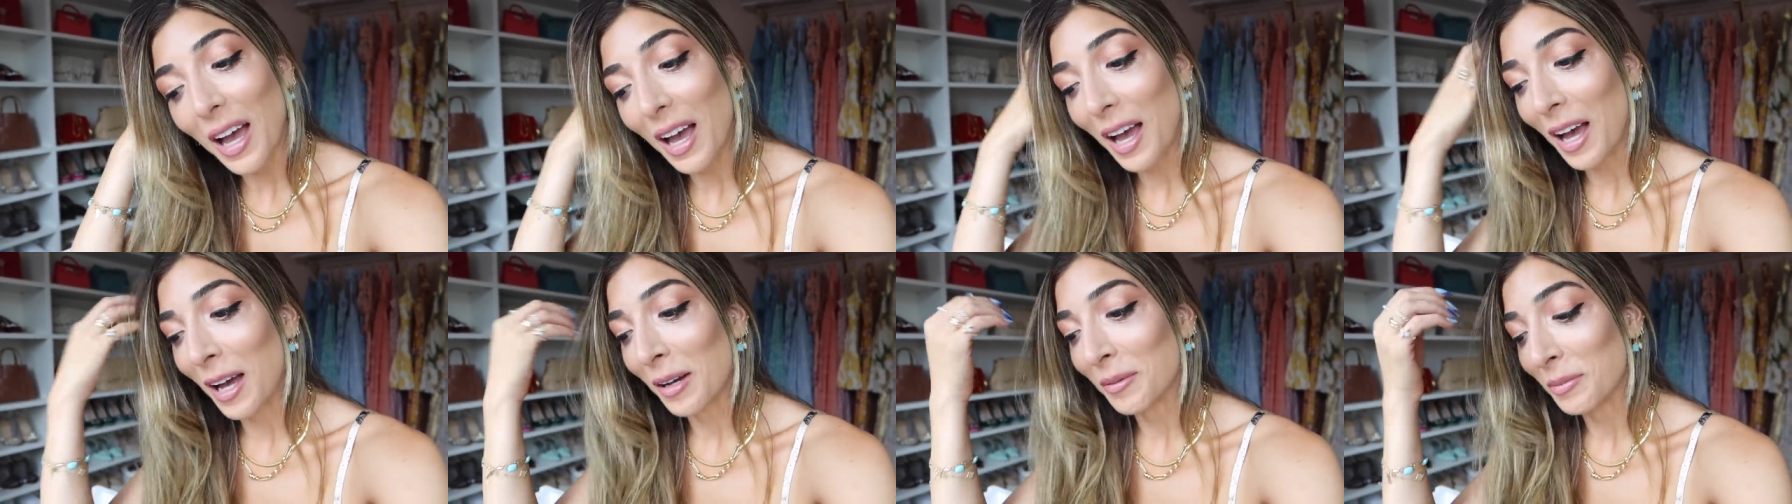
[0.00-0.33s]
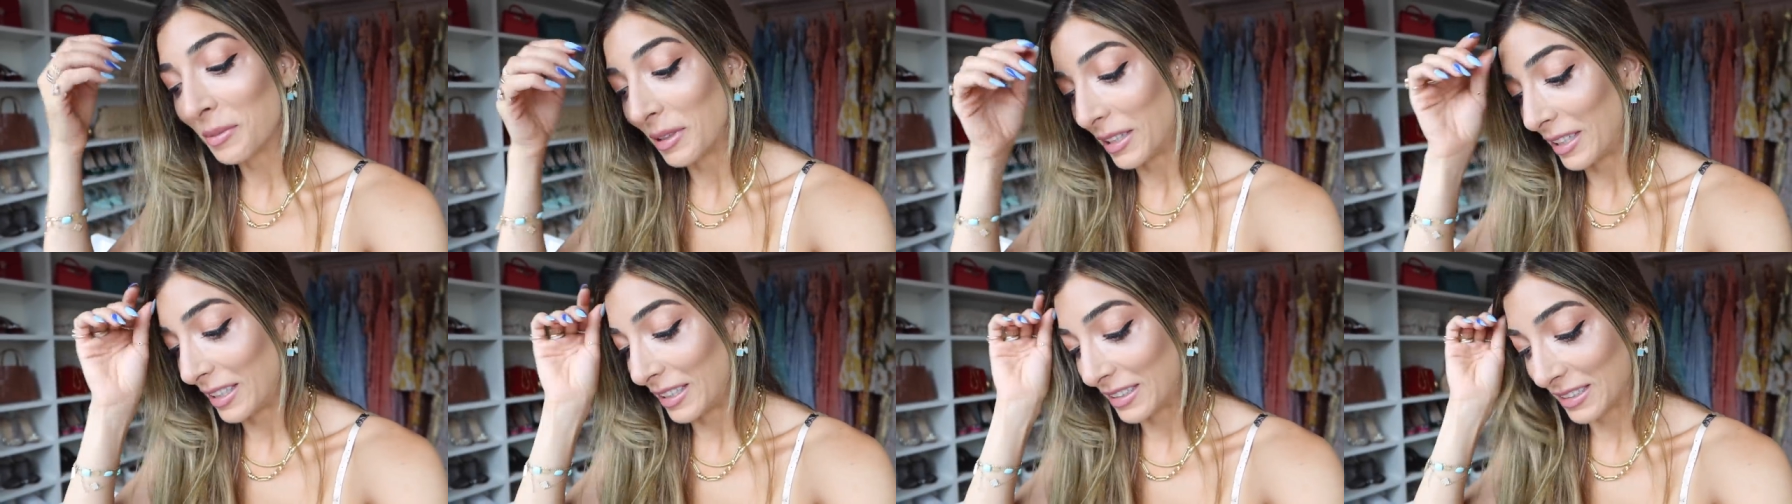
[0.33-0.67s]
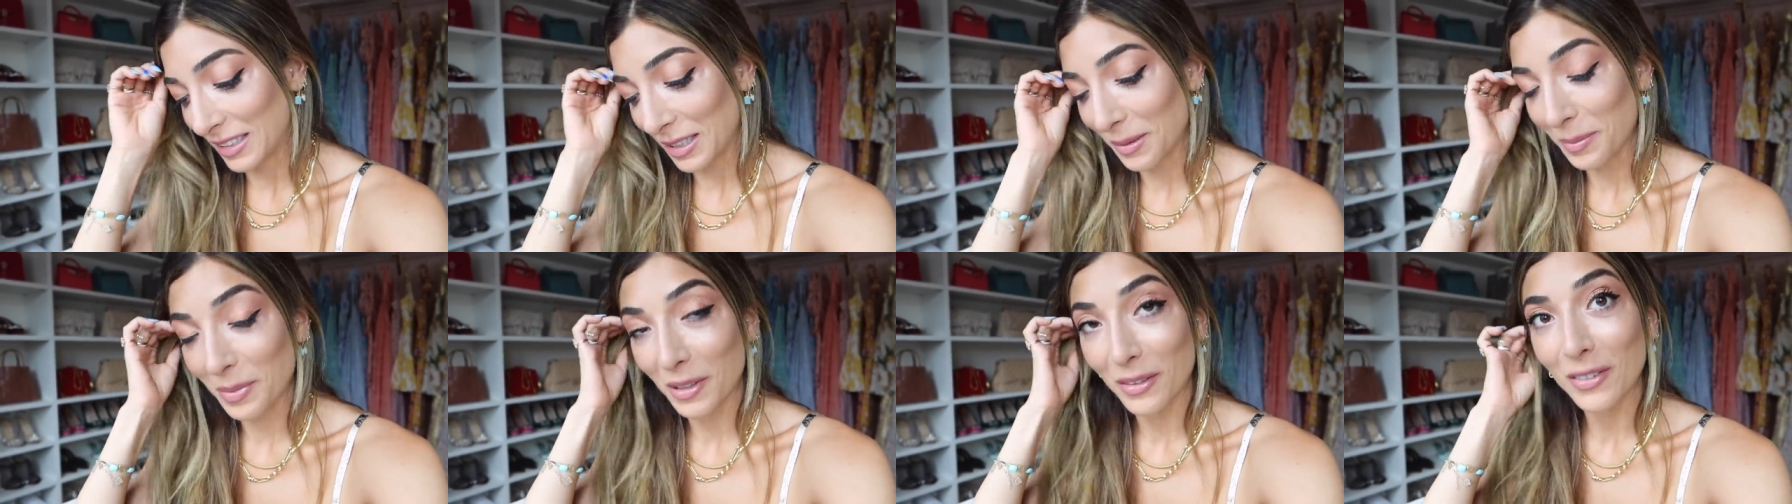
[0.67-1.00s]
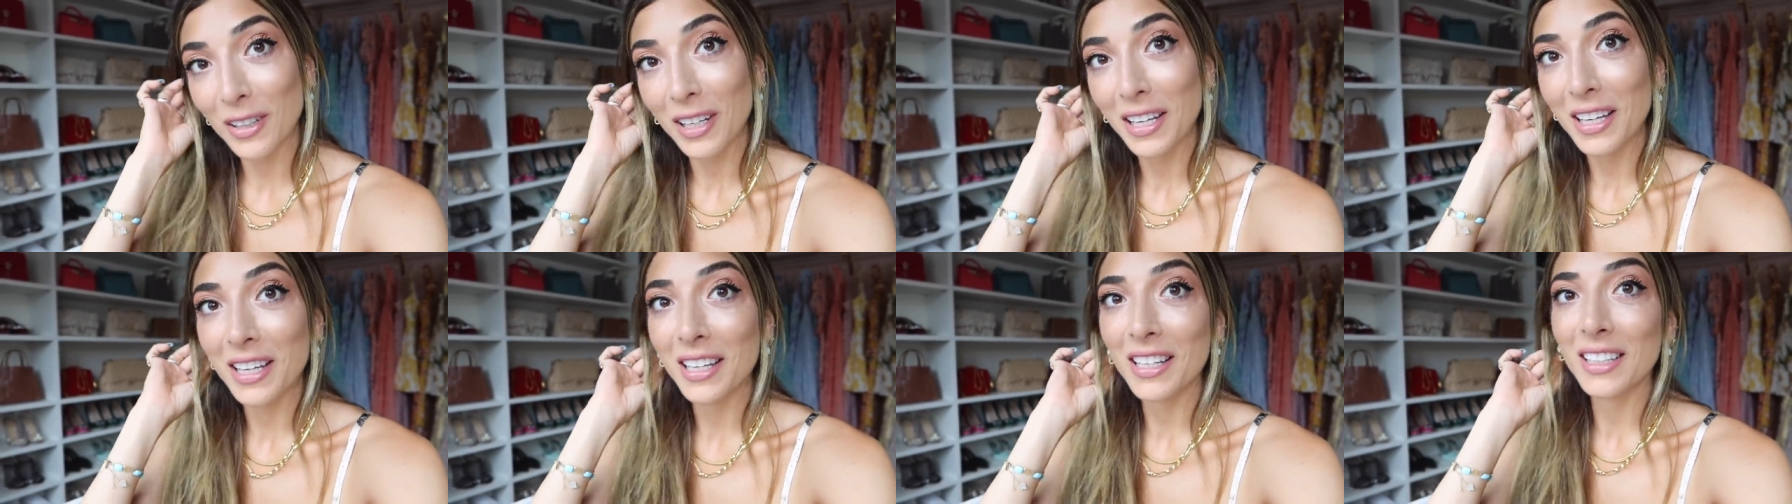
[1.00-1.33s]
um, is a bit of
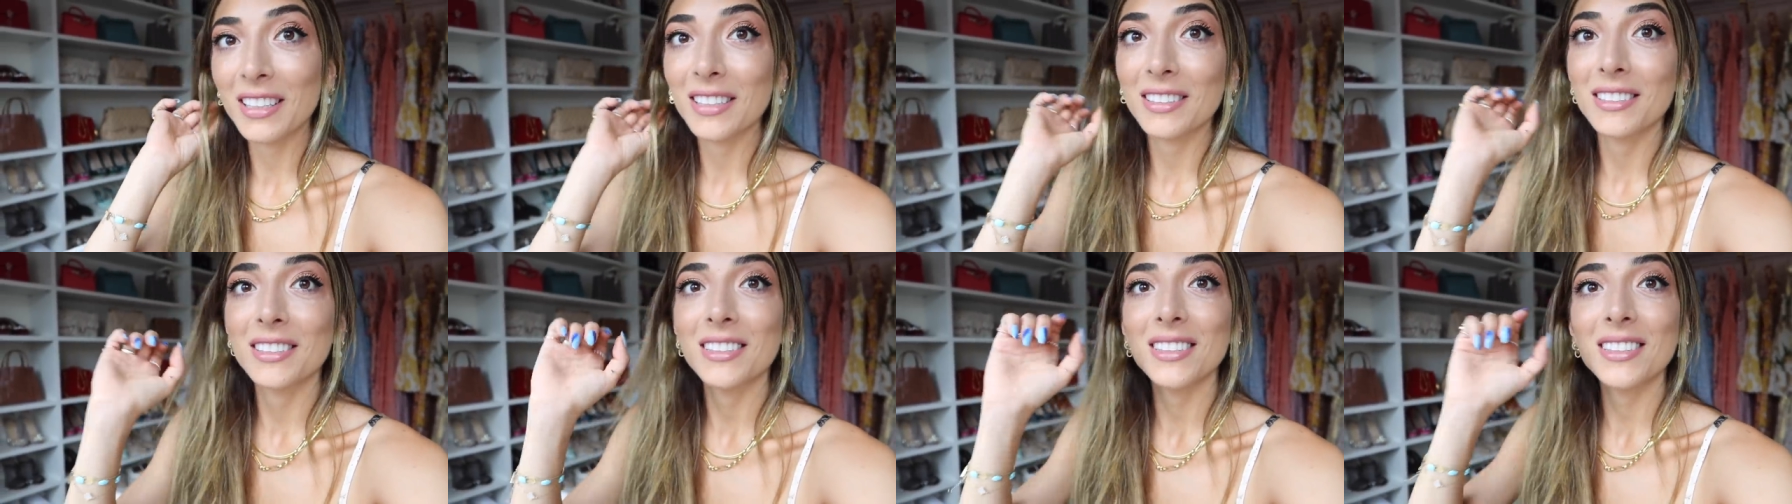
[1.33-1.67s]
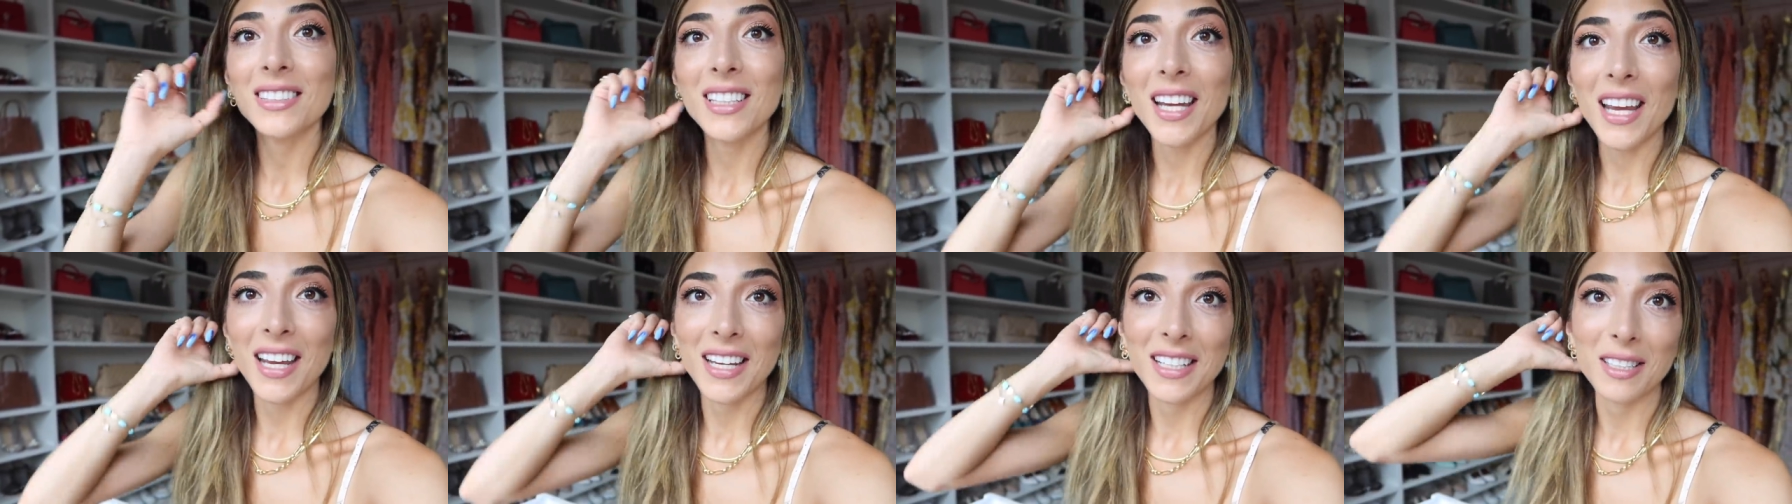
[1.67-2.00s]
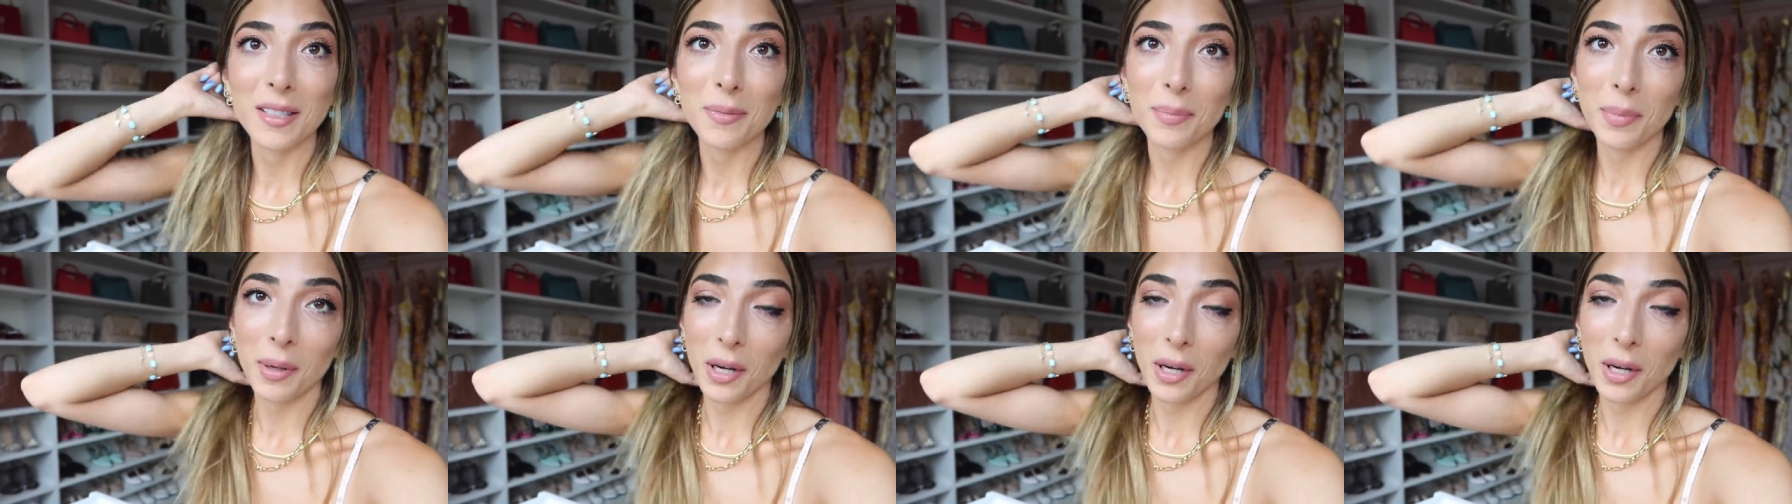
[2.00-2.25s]
a state